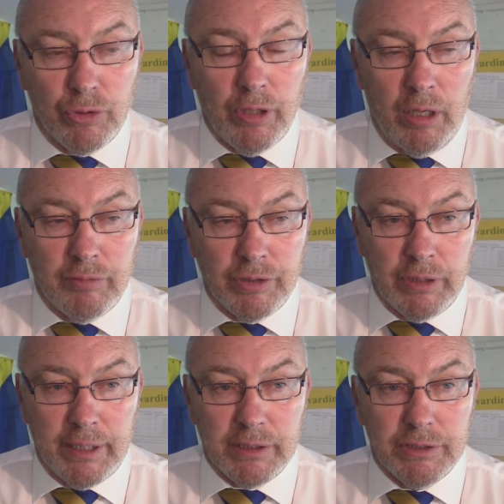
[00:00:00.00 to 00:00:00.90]
at over the
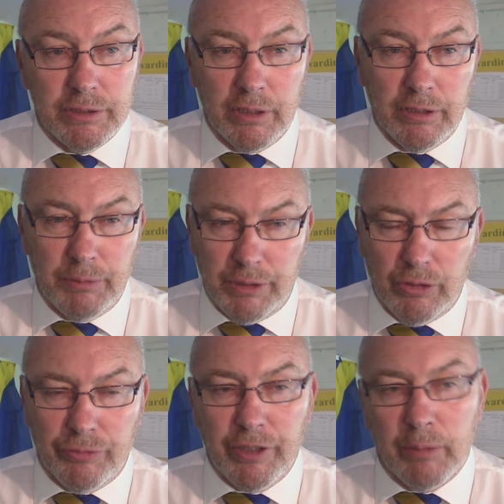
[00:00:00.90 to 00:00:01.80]
next. I mean, the
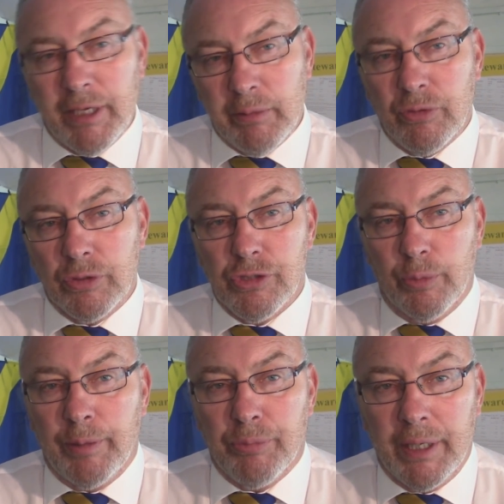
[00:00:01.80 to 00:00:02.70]
good thing about it, we've got a
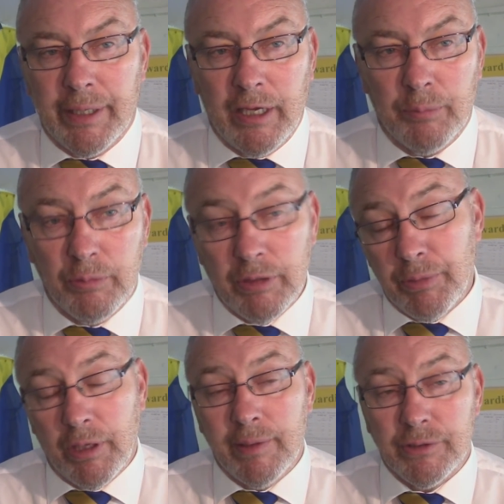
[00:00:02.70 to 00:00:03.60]
2-week break now, but then
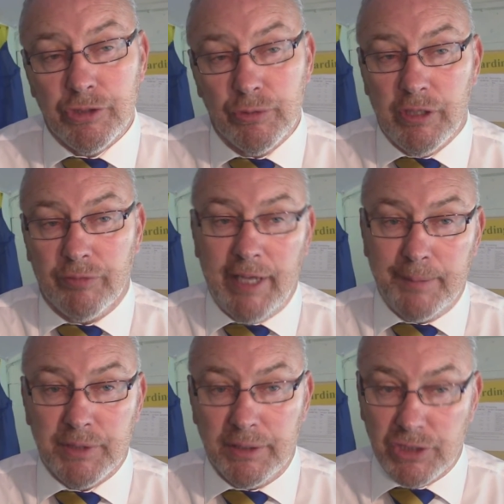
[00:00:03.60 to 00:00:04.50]
we go into 2 tough
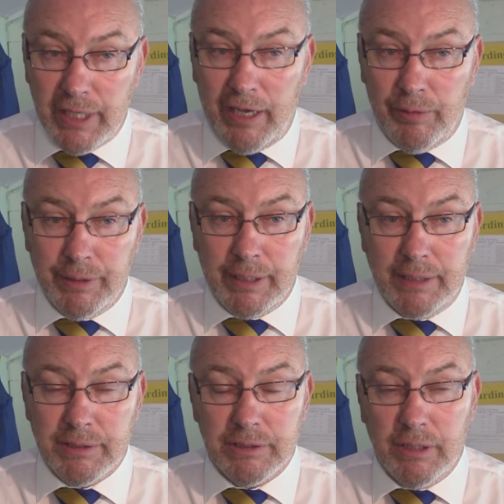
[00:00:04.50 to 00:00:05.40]
games against Slough and
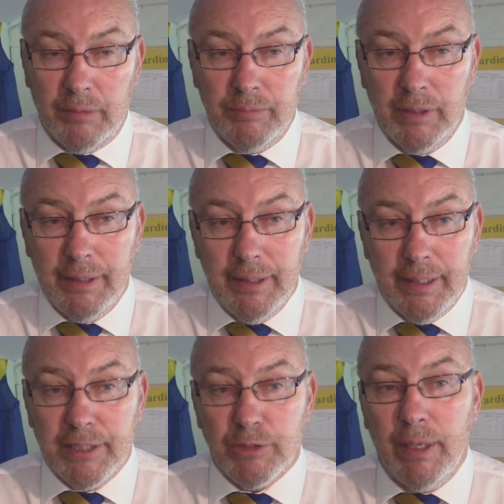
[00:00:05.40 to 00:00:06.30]
against
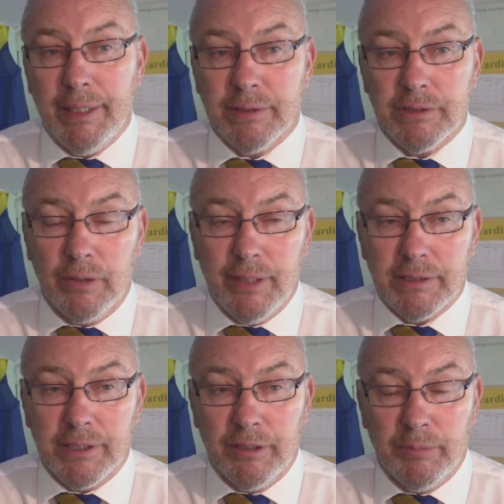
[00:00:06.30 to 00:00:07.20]
Welling. So that's
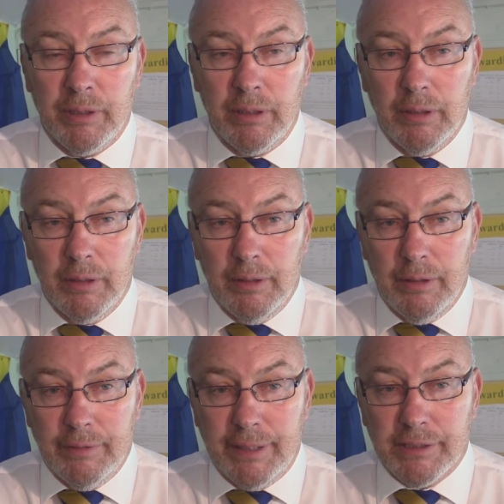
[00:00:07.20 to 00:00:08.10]
going to be
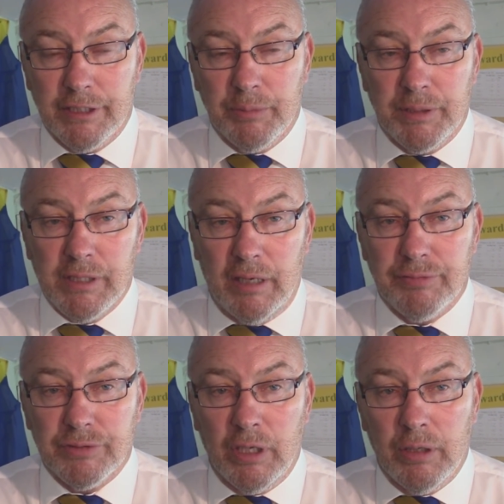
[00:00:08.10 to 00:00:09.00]

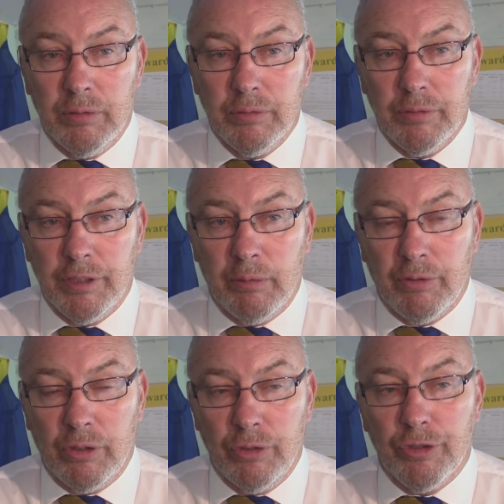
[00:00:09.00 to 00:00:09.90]
tough. So we've
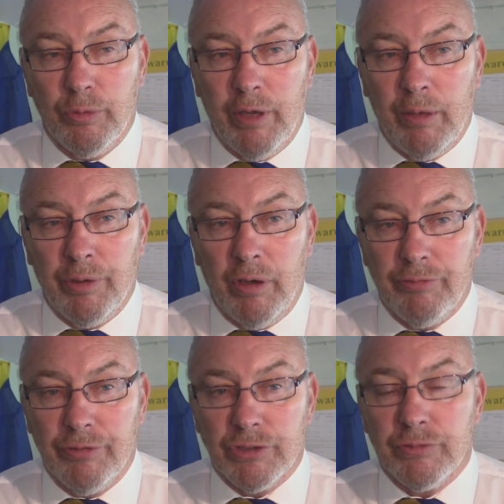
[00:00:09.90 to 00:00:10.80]
got to look at where we are
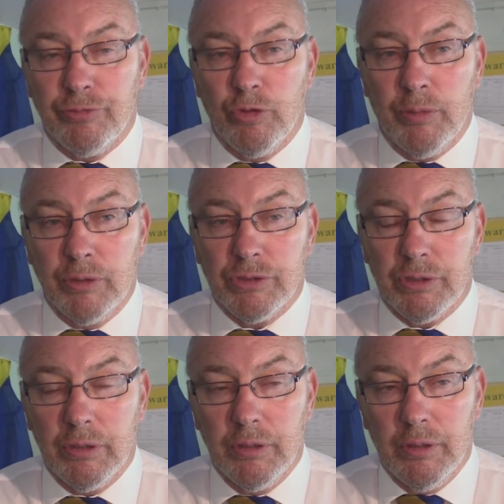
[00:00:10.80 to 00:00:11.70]
first and foremost.
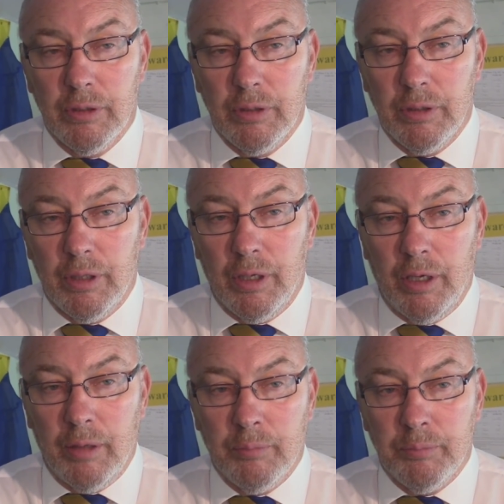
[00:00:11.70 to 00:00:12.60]

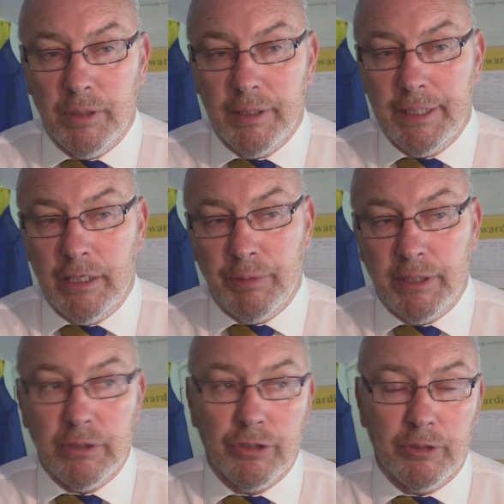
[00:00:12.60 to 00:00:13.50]
But we need
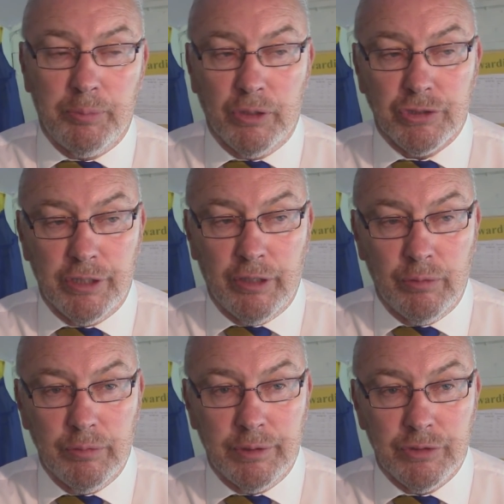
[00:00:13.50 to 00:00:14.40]
to look at the personnel
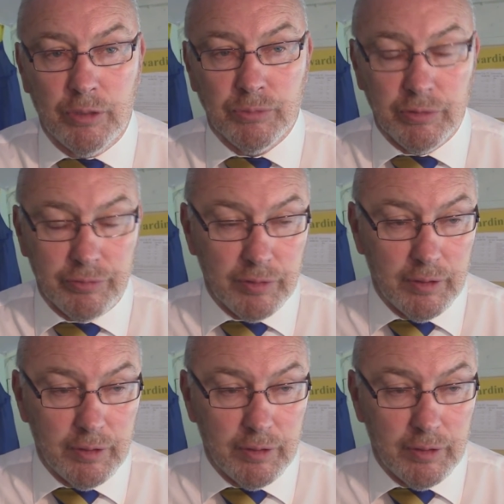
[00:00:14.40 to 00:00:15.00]
in terms of